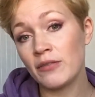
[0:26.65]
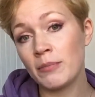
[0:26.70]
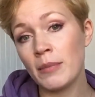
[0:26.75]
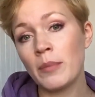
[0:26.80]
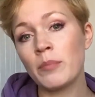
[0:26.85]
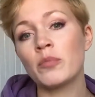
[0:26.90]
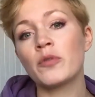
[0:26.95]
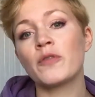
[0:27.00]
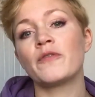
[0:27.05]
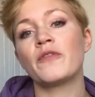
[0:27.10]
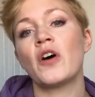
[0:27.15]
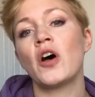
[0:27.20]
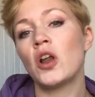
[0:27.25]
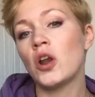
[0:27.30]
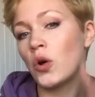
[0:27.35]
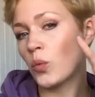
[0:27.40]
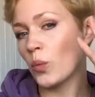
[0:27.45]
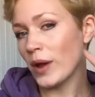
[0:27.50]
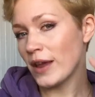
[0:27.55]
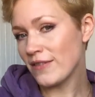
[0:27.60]
of men prefer
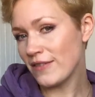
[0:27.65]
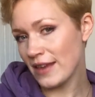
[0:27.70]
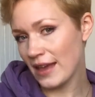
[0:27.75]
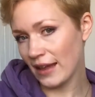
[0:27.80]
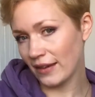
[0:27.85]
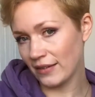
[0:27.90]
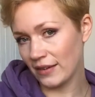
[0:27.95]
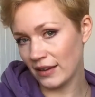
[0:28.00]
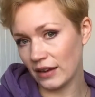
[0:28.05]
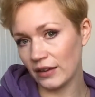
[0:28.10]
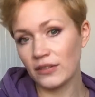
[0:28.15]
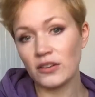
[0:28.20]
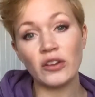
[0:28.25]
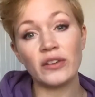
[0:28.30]
long wavy antics.